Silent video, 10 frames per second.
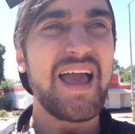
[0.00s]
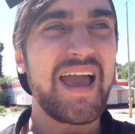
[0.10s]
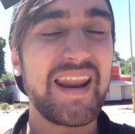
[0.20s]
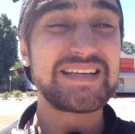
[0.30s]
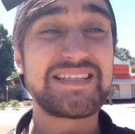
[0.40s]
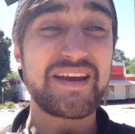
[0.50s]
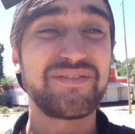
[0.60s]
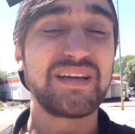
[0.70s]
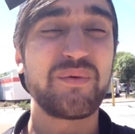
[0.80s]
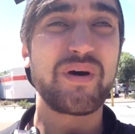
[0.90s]
and I
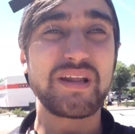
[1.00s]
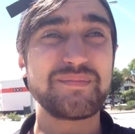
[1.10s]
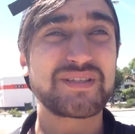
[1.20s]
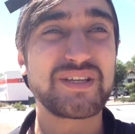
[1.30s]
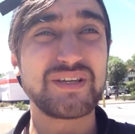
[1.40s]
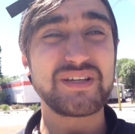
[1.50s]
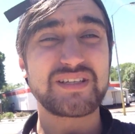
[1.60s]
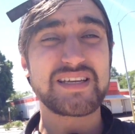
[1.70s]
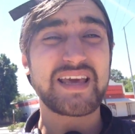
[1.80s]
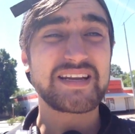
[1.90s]
definitely want him to,
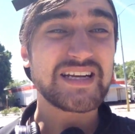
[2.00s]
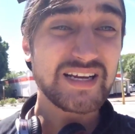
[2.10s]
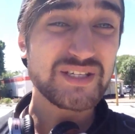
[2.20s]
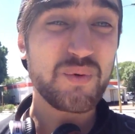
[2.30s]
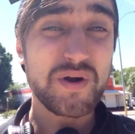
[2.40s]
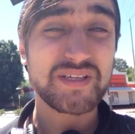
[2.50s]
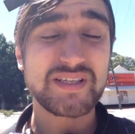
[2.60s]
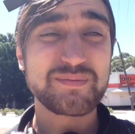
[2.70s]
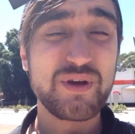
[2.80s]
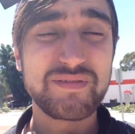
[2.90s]
to get a chance to watch
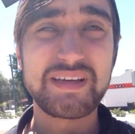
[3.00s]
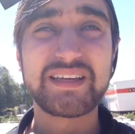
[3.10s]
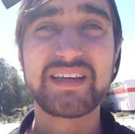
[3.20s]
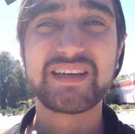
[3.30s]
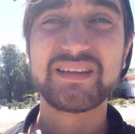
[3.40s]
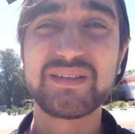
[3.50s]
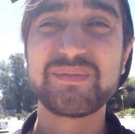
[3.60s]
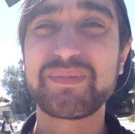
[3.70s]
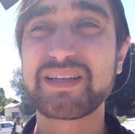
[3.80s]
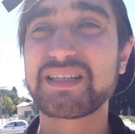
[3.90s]
this movie. Oh,
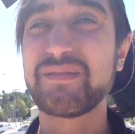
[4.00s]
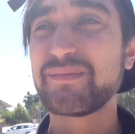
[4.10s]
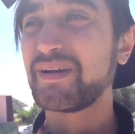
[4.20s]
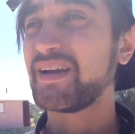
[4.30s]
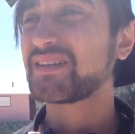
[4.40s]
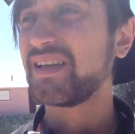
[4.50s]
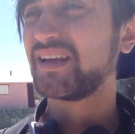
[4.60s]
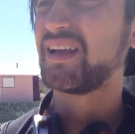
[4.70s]
bus coming past.